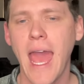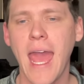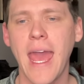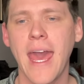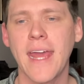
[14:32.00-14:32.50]

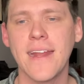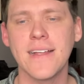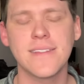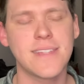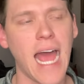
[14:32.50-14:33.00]
And
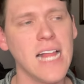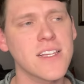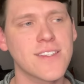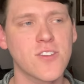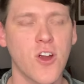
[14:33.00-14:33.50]

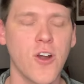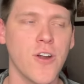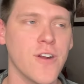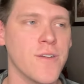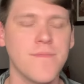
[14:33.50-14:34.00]
Dallas
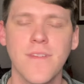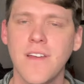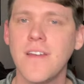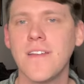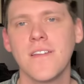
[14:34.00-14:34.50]
Turner,
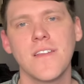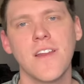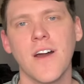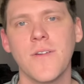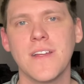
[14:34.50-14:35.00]
you
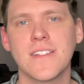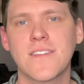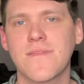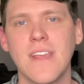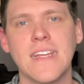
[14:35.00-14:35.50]
know,
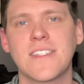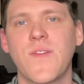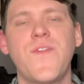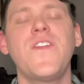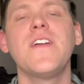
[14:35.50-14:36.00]
it's
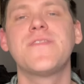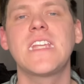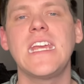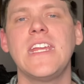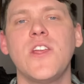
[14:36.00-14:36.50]

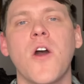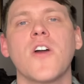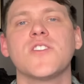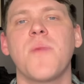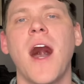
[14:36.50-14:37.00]
15
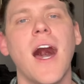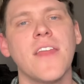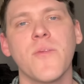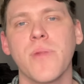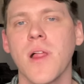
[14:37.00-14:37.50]
yards
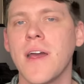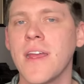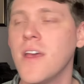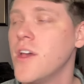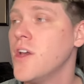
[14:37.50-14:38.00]
behind the
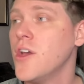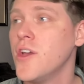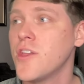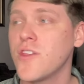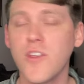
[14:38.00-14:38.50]
play.
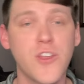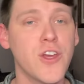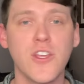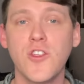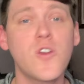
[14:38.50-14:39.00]

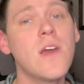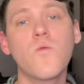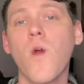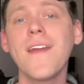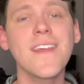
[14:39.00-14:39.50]
You
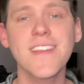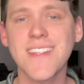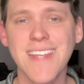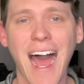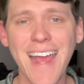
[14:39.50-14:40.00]
can run to the
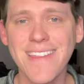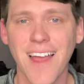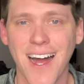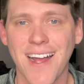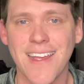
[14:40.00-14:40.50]

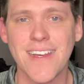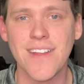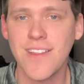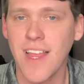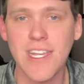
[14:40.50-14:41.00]
sideline.
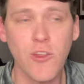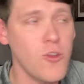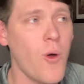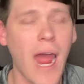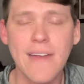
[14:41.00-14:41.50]
Like, you
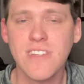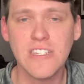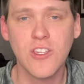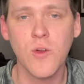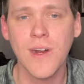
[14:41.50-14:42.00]
don't have to
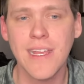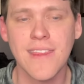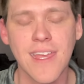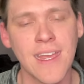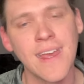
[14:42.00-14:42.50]
do
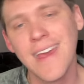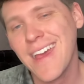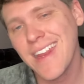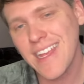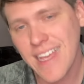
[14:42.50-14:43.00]
anything.
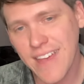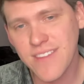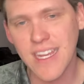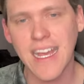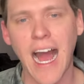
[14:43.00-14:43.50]
He
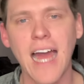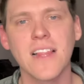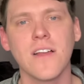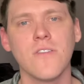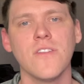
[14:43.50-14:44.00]
gives a guy a
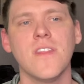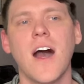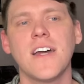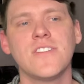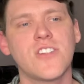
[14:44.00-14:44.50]
little
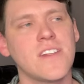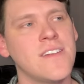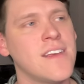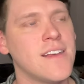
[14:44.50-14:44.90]
nudge. And,